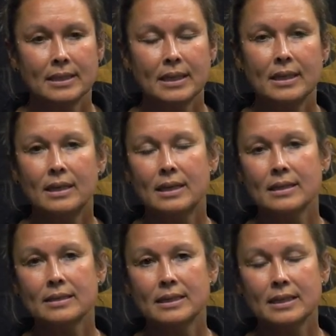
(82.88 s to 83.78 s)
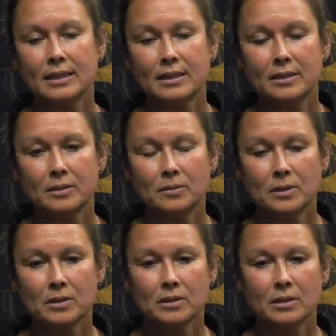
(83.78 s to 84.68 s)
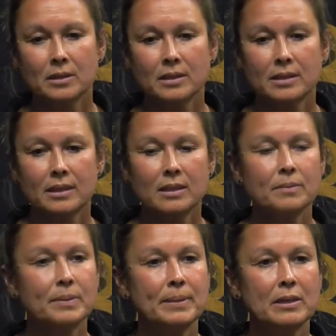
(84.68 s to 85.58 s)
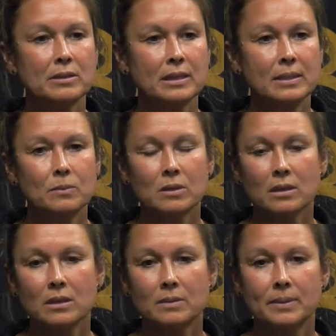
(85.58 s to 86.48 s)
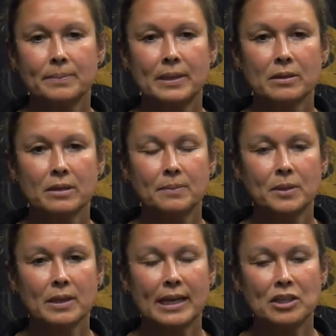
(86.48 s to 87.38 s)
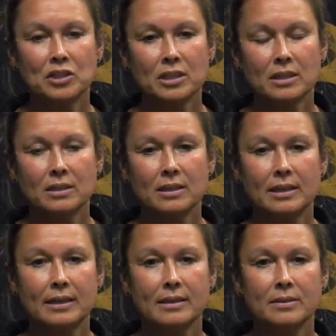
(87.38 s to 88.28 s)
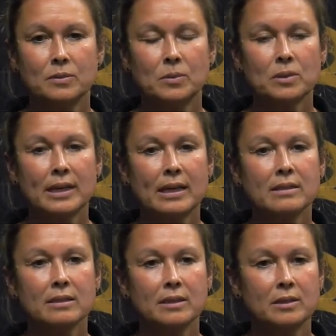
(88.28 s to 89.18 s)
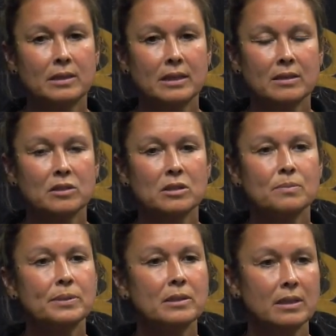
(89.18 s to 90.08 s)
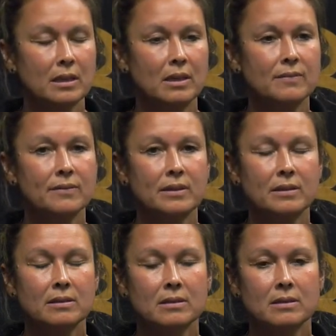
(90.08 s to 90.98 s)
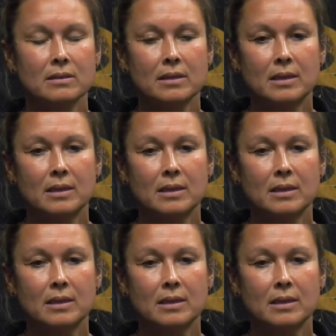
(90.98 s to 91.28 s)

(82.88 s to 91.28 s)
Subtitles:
Yeah, I think, we're starting to see a little bit better teamwork, a little bit better communication, and when we're executing, it's just building confidence